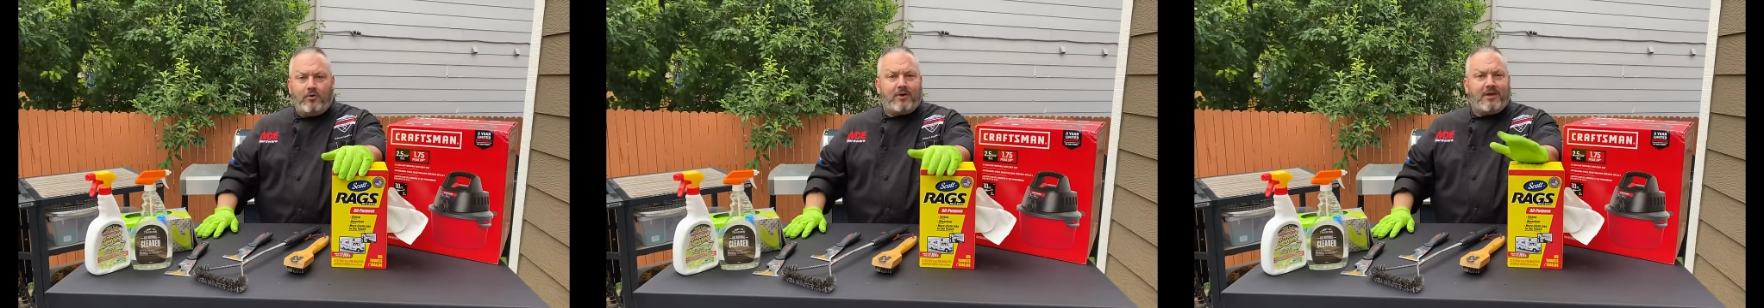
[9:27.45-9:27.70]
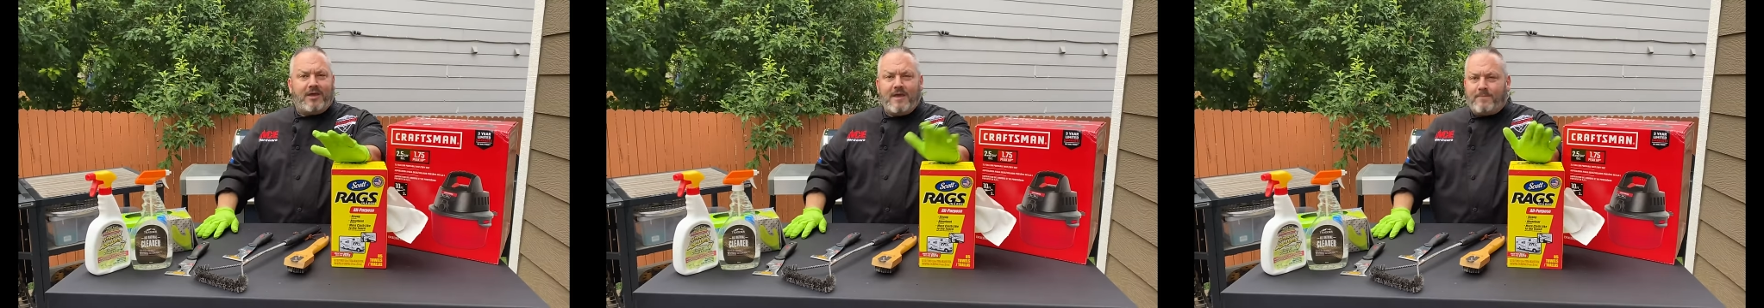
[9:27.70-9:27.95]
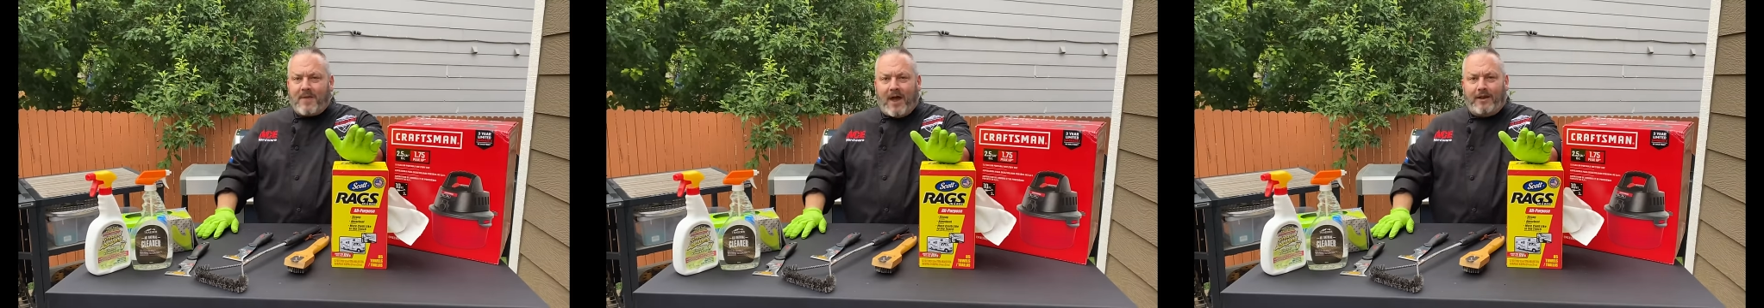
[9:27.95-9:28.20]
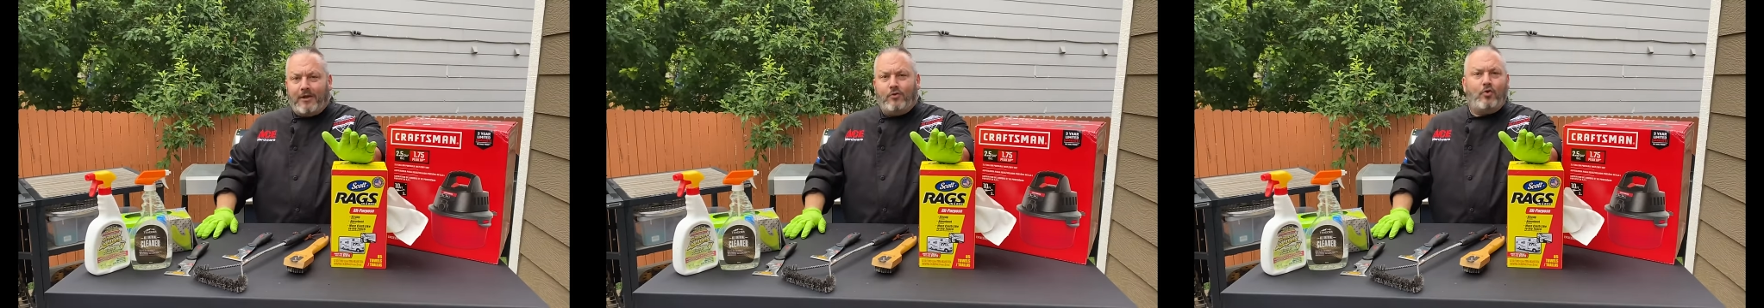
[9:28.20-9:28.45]
You can keep
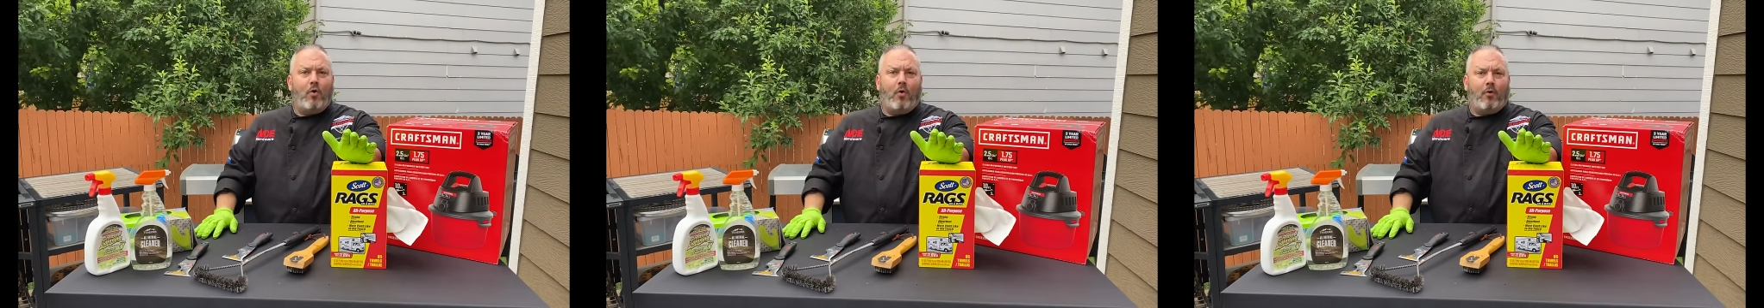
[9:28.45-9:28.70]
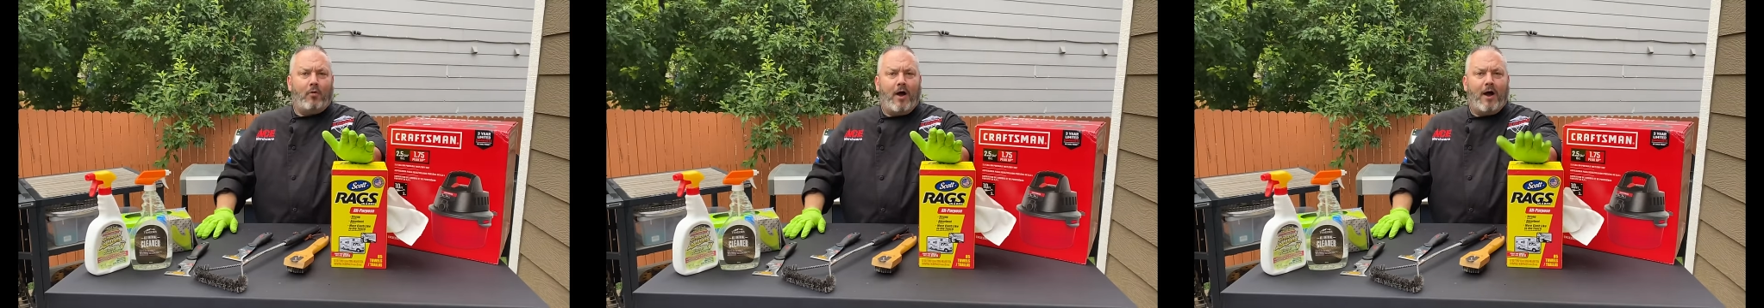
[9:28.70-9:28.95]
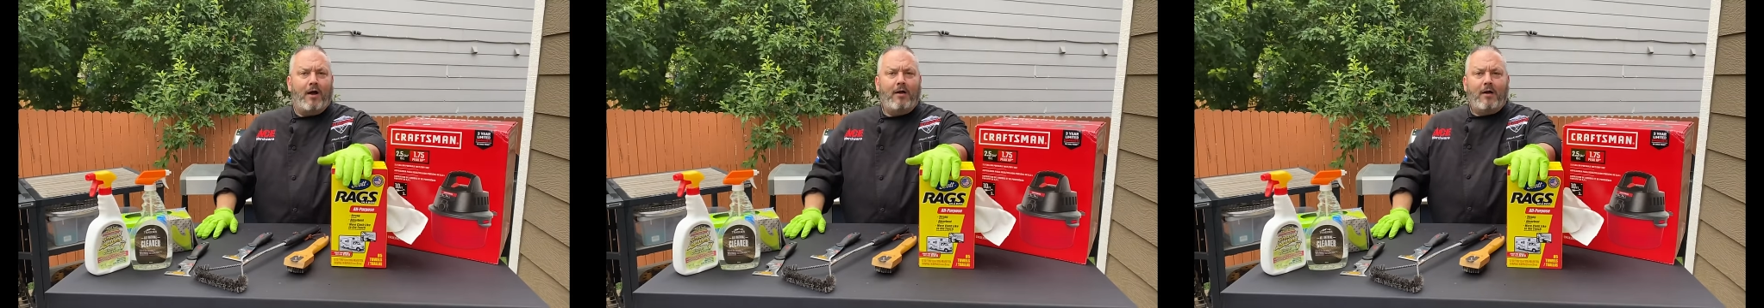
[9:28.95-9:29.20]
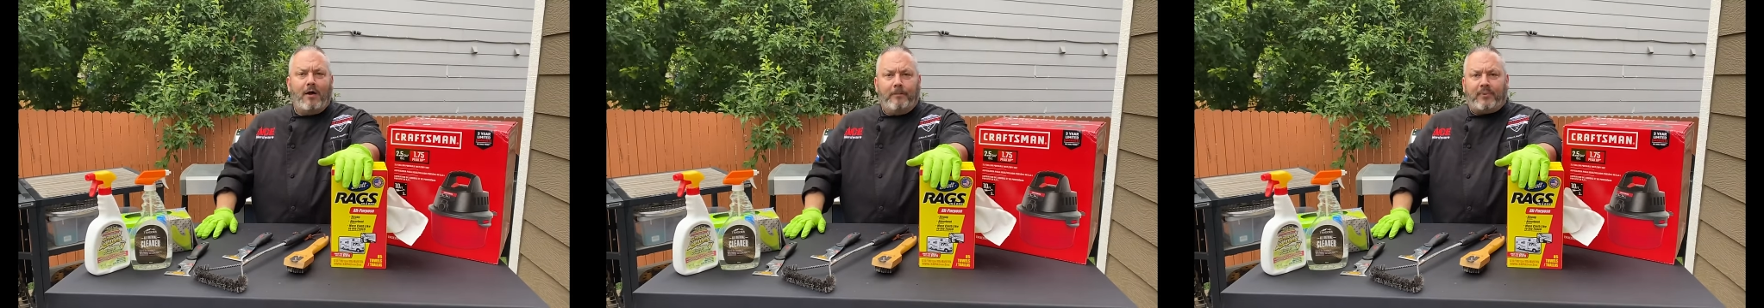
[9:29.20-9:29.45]
that in your uh,
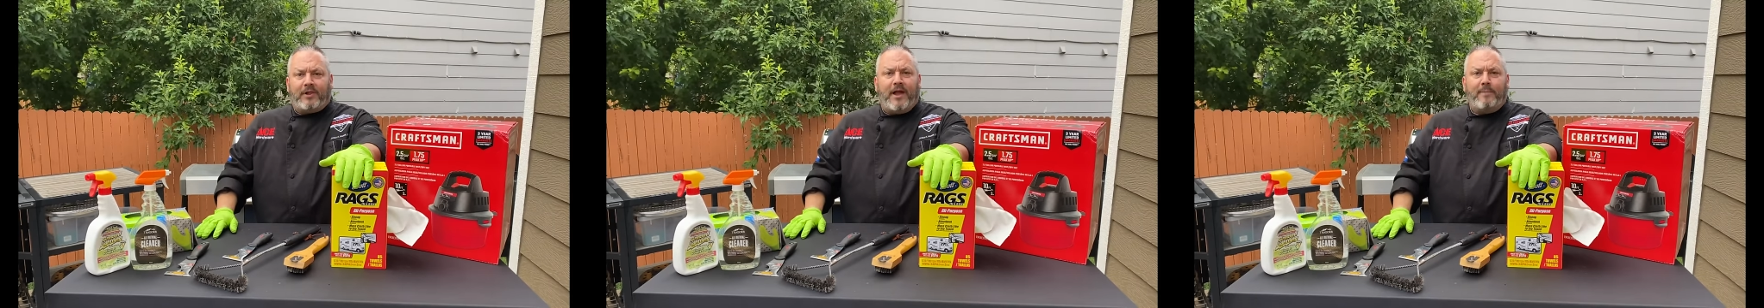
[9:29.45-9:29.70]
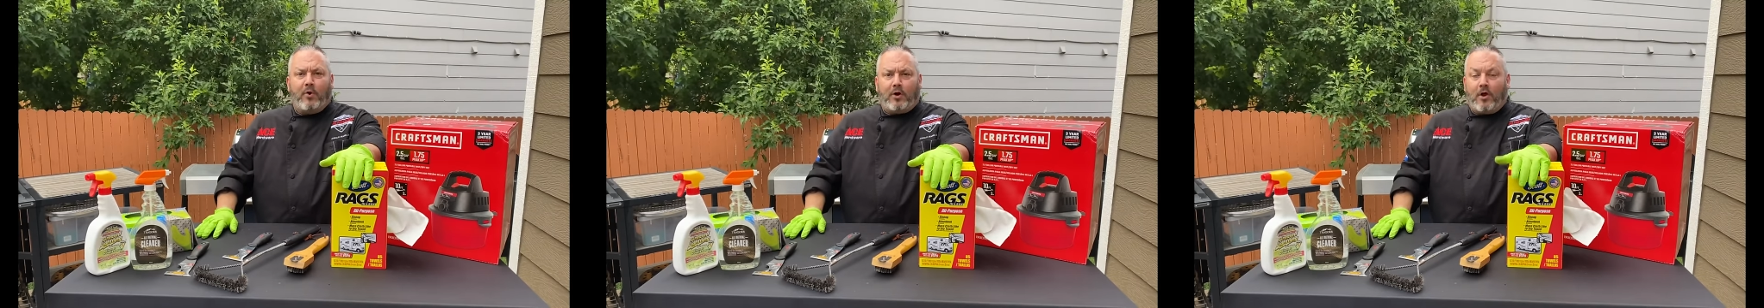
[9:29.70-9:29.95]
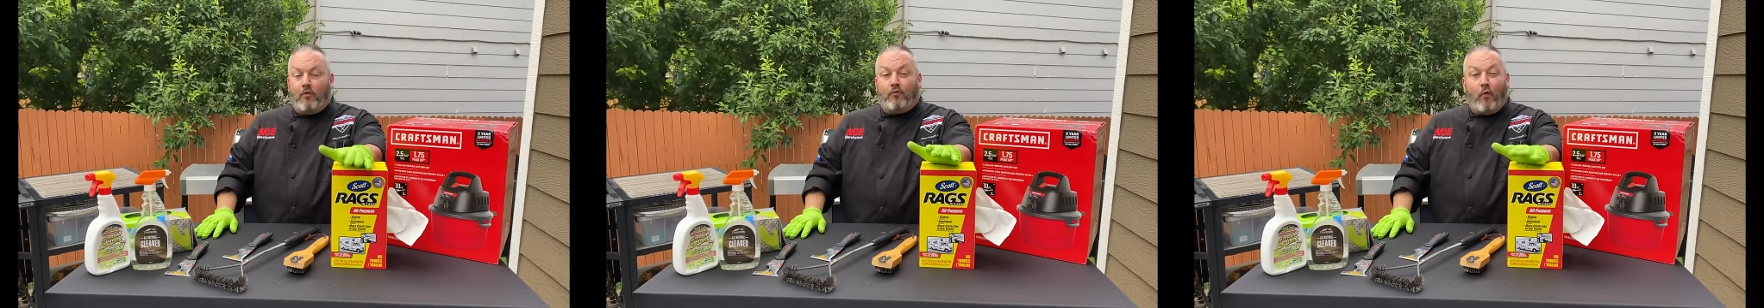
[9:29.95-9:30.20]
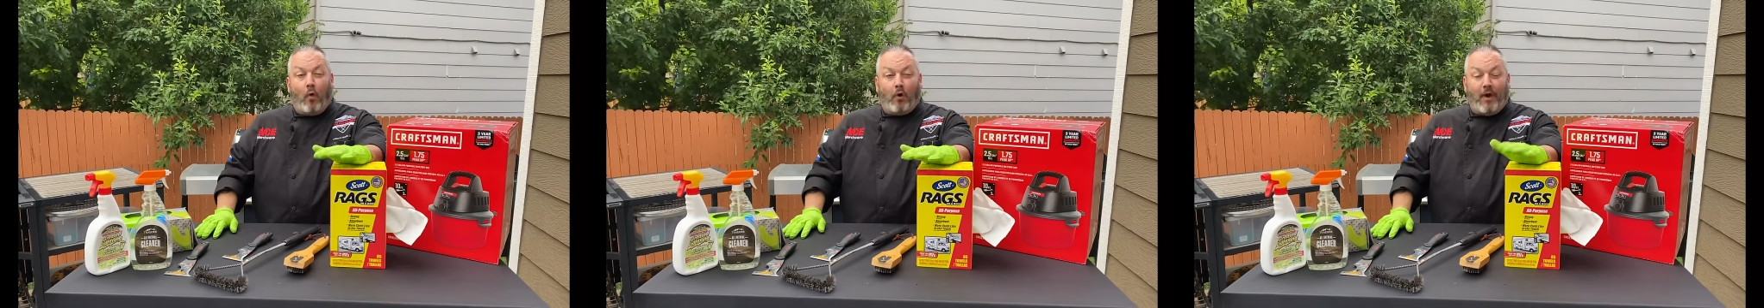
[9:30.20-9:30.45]
playbook
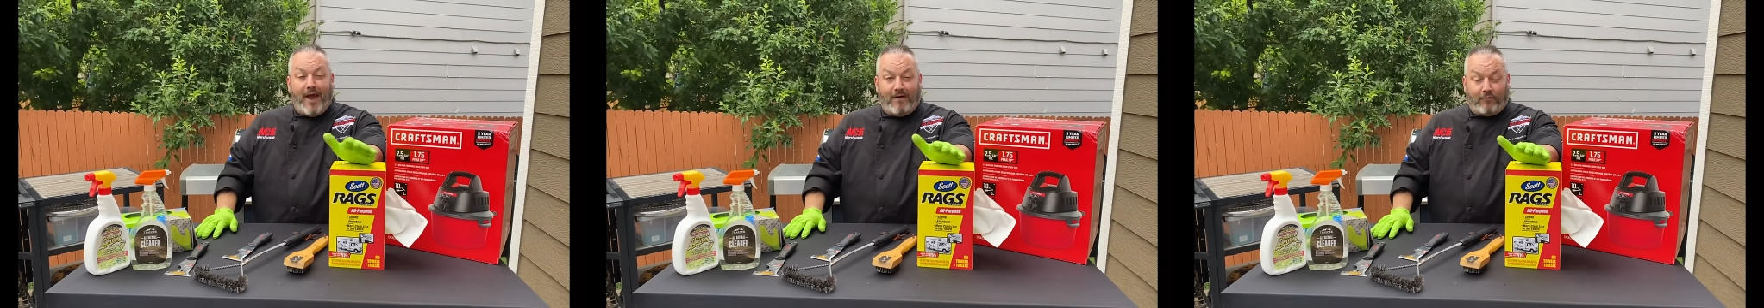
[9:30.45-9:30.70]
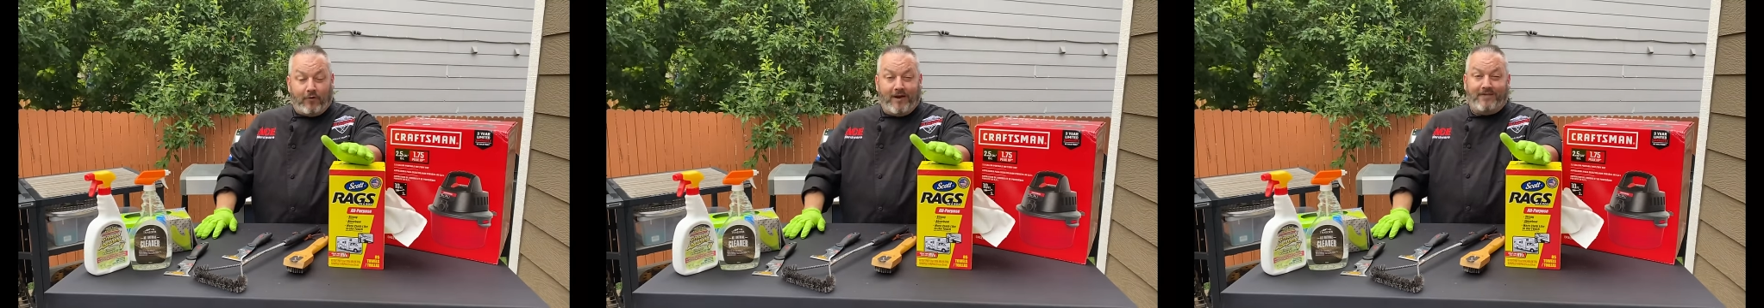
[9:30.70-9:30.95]
forever.